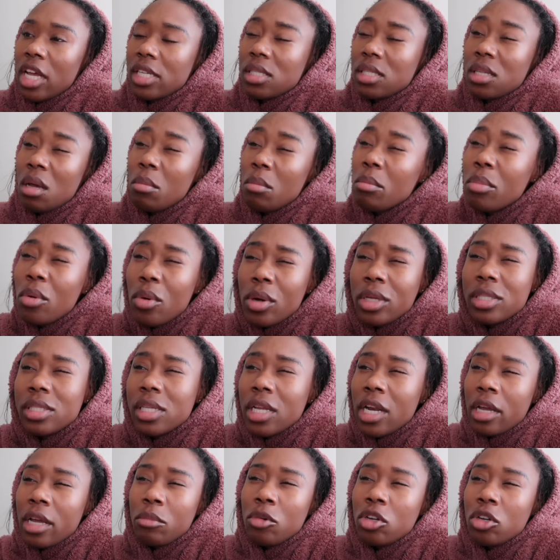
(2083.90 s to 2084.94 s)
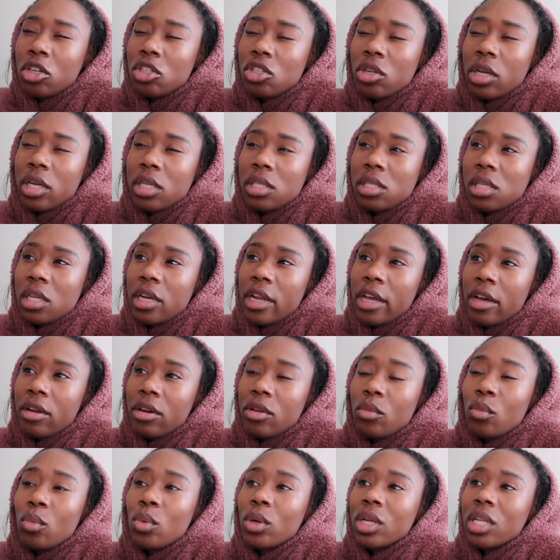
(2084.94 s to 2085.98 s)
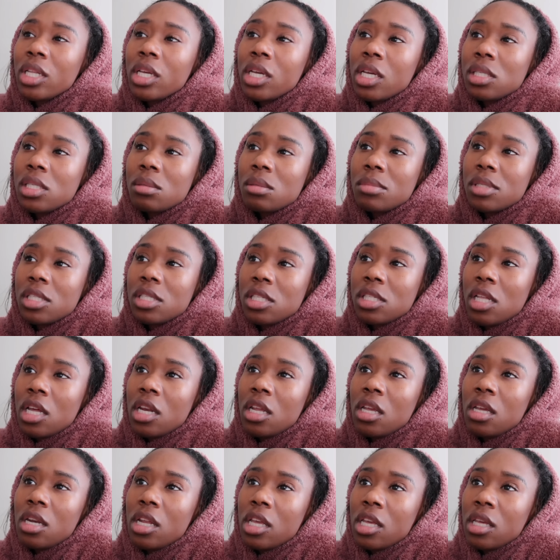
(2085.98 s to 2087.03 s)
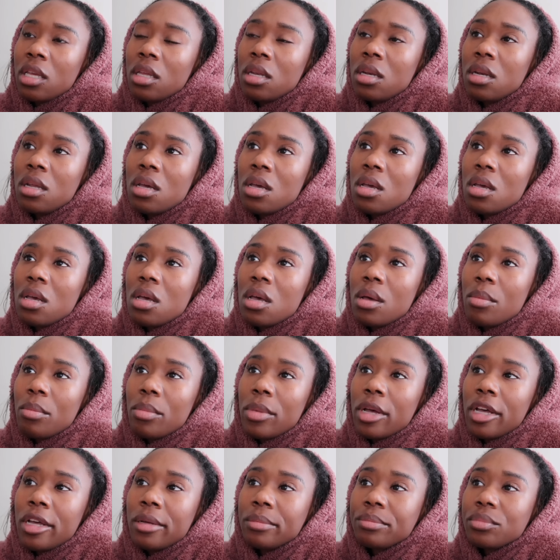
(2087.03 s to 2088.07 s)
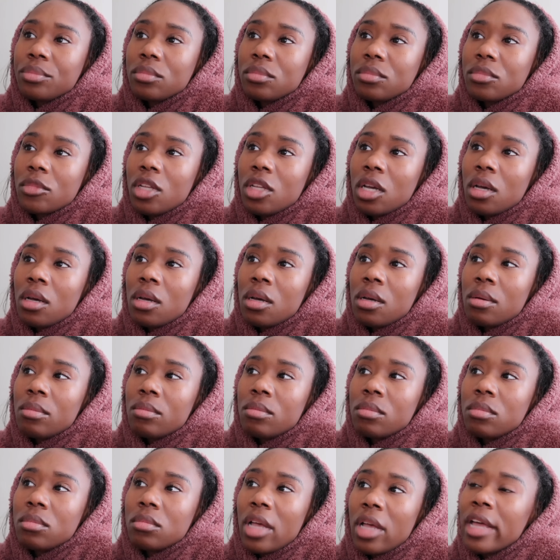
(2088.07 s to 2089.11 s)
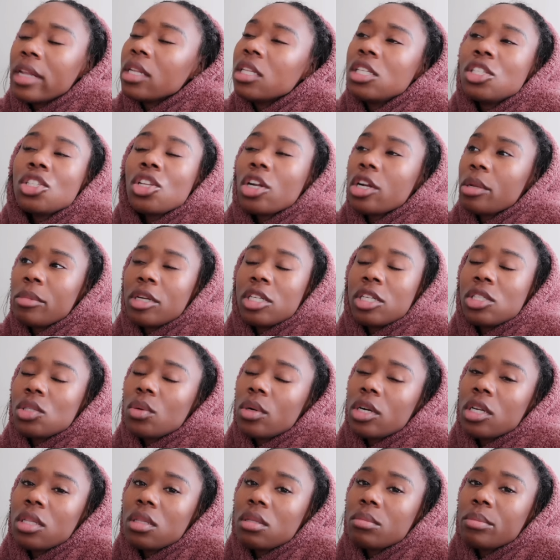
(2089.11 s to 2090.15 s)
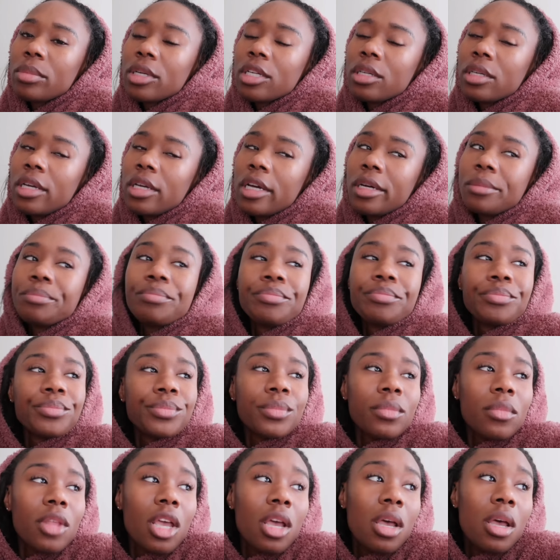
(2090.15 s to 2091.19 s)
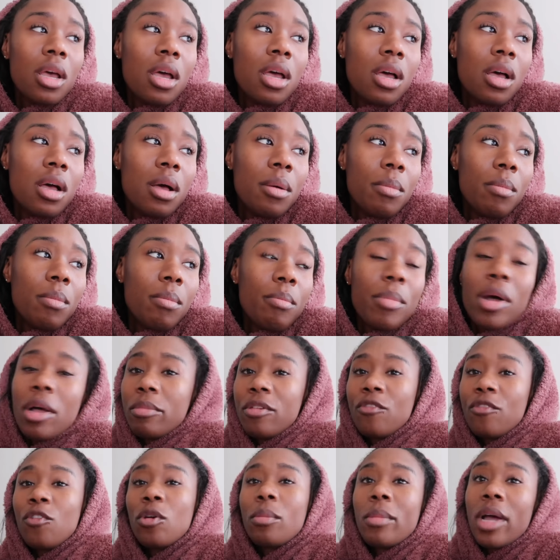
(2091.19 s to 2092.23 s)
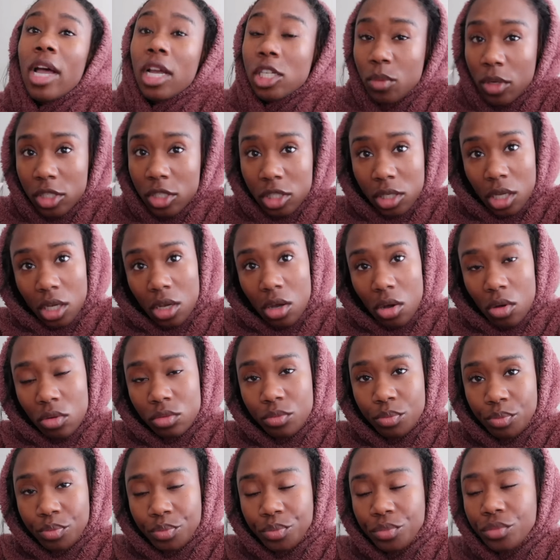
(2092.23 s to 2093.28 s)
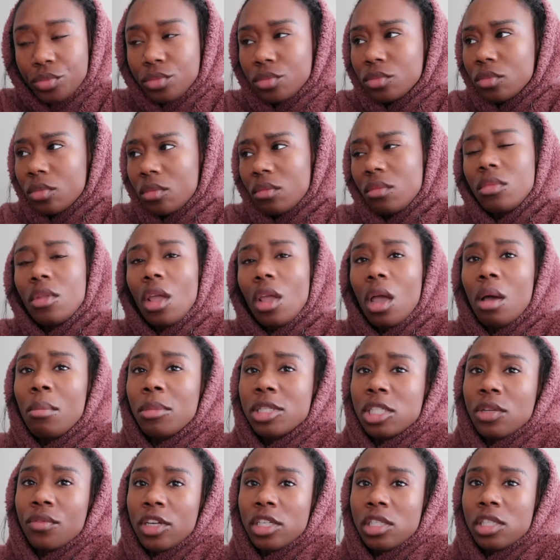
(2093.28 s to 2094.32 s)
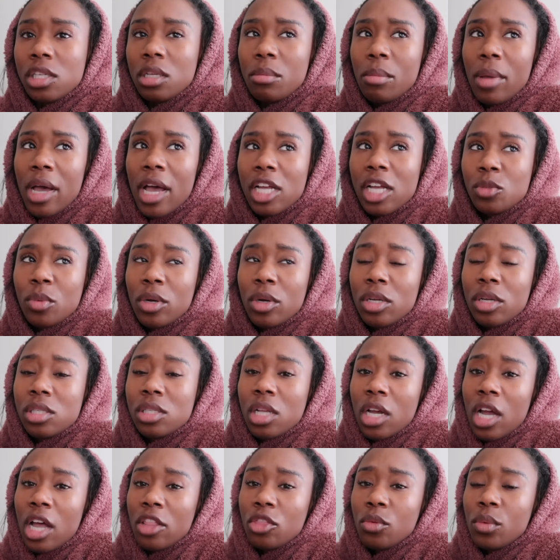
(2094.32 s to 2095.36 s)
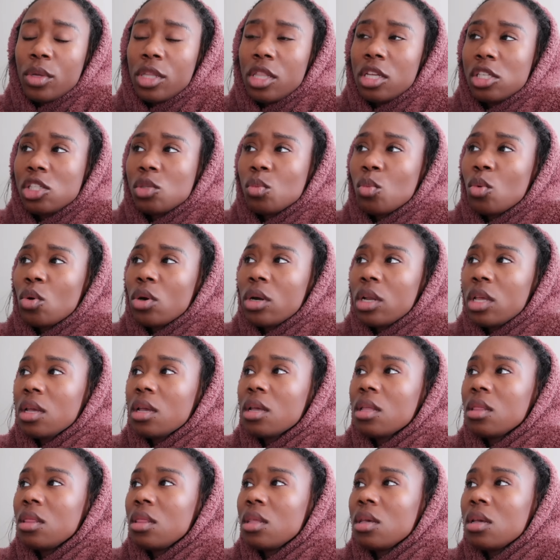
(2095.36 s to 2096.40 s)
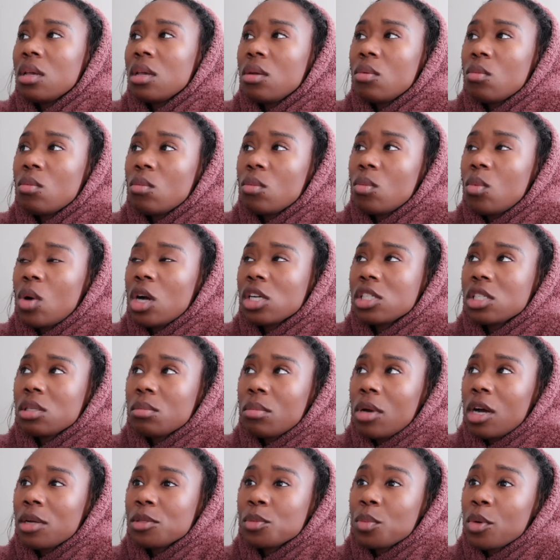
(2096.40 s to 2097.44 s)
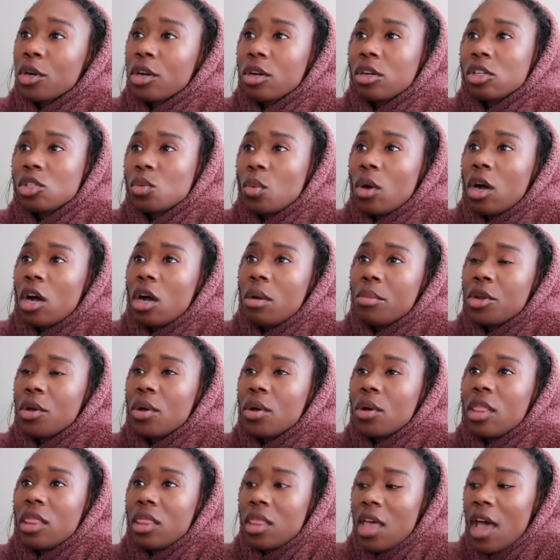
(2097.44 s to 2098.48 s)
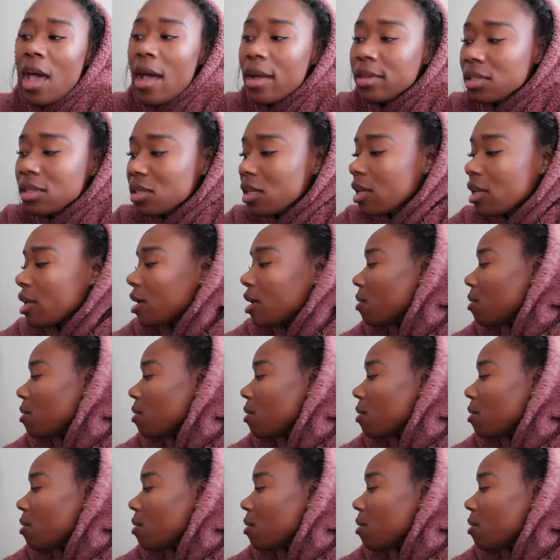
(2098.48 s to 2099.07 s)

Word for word: At some point today, I'm going to try to sit down and really get some studying in. But um, at least thirty minutes worth. But yeah. But before my hash browns get cold, I'm about to finish eating my hash browns. I got three this morning, and then watch some Bob's Burgers while I'm doing that.